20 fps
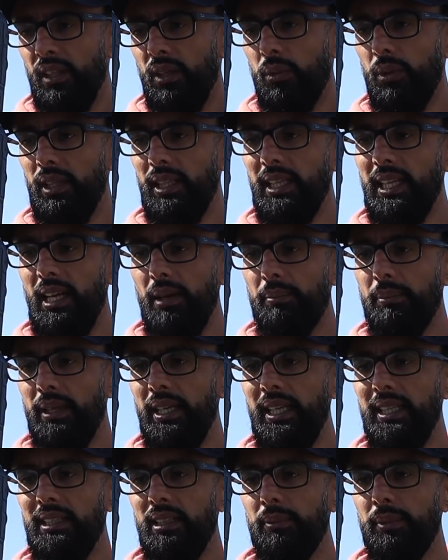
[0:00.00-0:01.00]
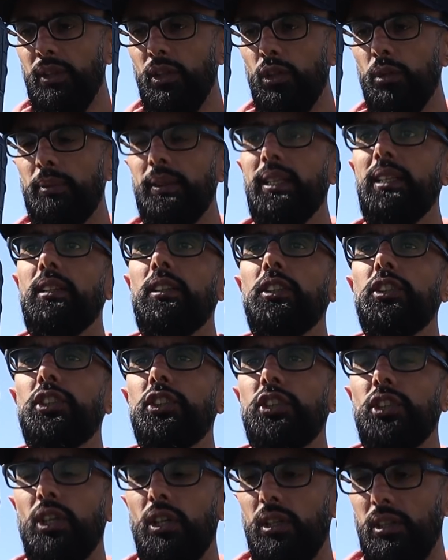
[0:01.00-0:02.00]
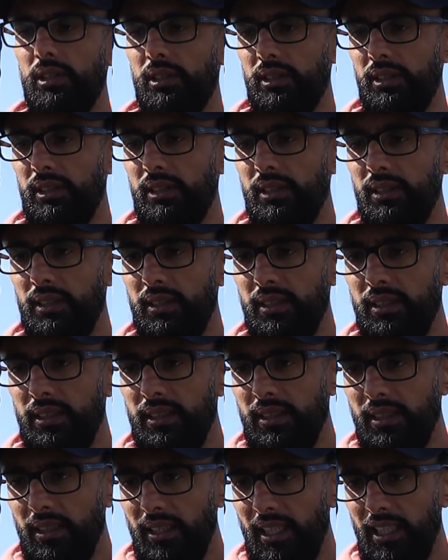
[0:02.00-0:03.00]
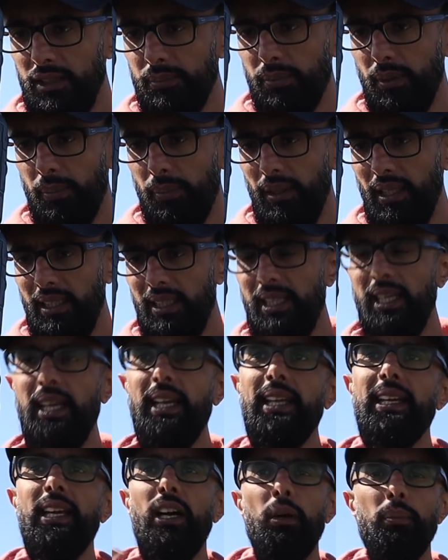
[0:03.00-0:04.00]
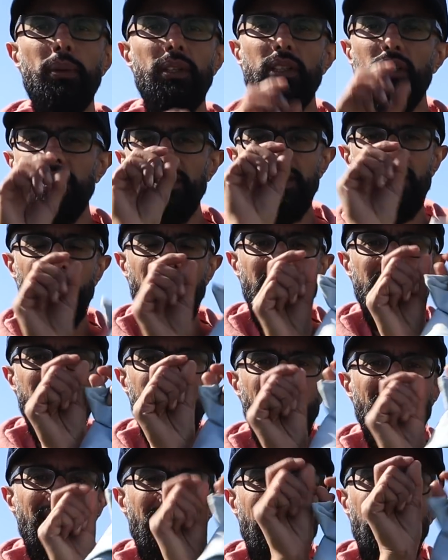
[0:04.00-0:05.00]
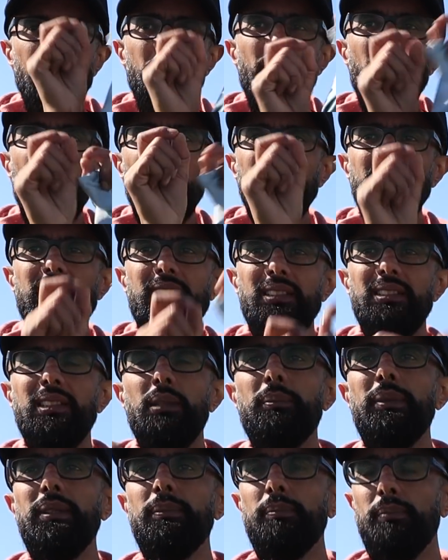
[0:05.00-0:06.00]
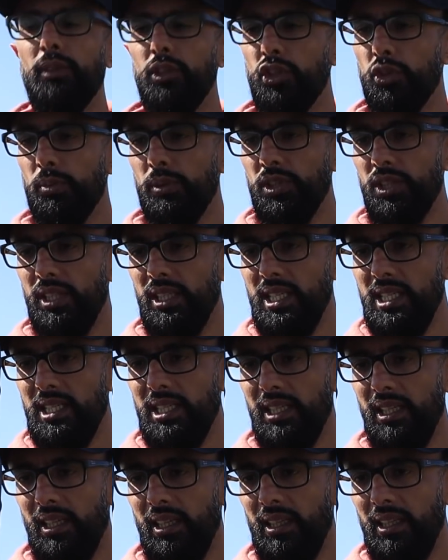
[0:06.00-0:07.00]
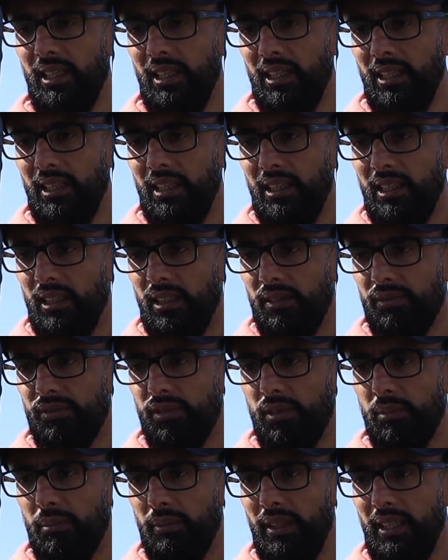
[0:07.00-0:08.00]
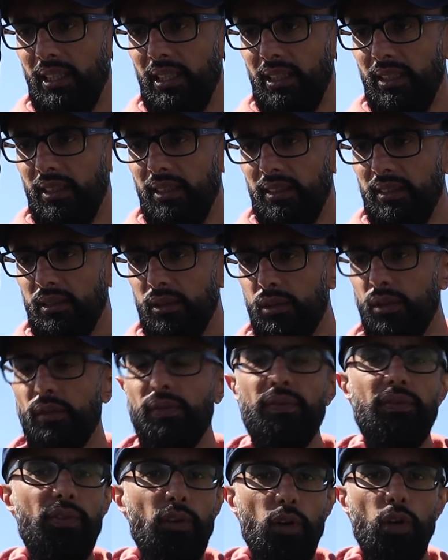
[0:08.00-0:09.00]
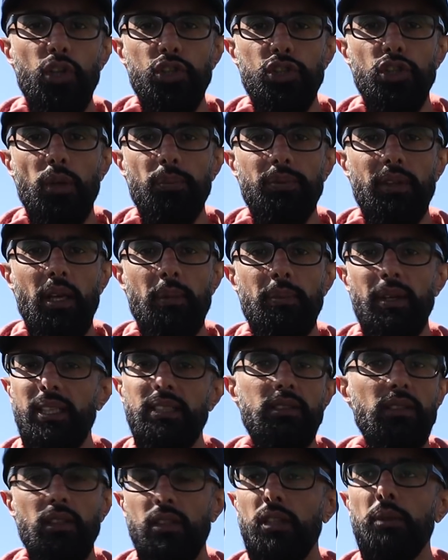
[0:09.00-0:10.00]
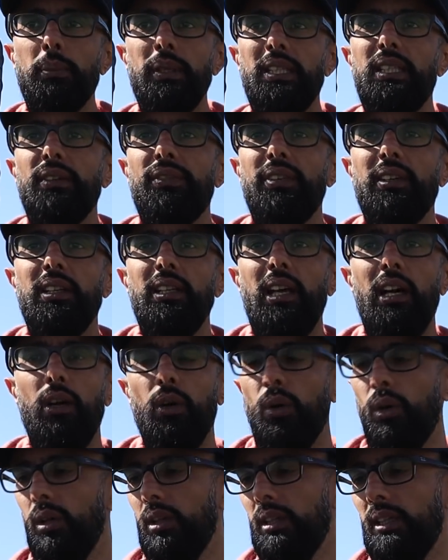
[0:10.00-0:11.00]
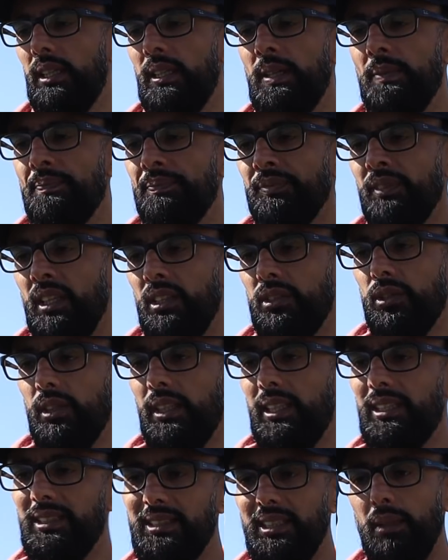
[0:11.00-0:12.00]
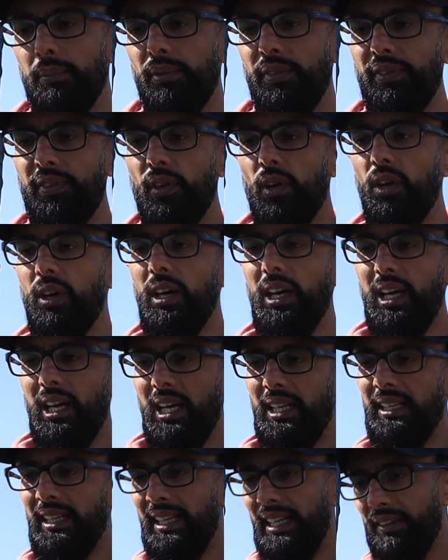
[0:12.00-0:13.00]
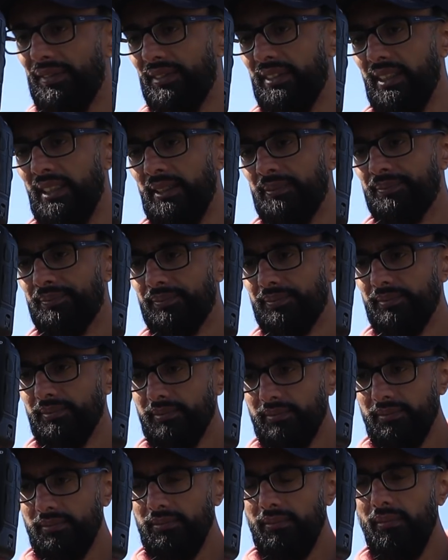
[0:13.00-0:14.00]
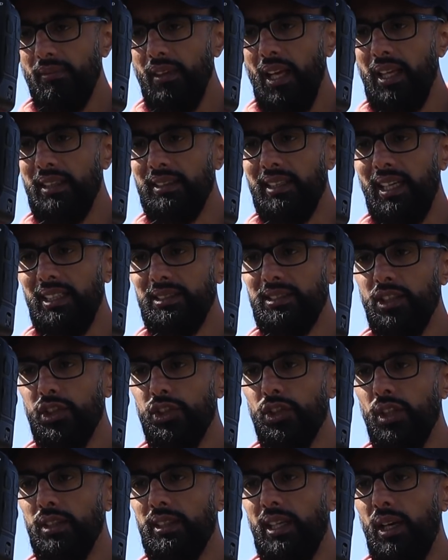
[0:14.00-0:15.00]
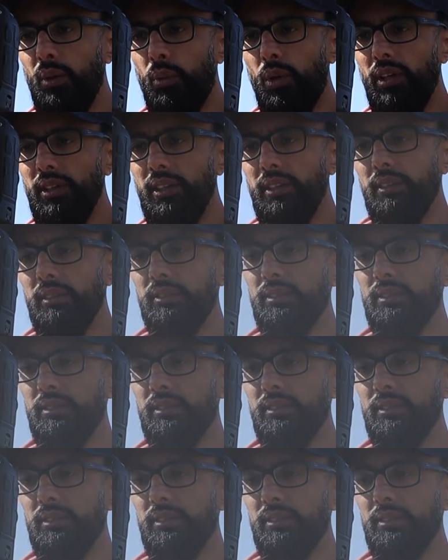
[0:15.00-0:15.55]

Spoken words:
when I get a minute there'll be nobody in the shot as people are clearing out. But because they're tiny little particles, it'll be much easier for me to Photoshop them. It's not going to be difficult at all. So you can see a before and an after, and that's the shot that I want.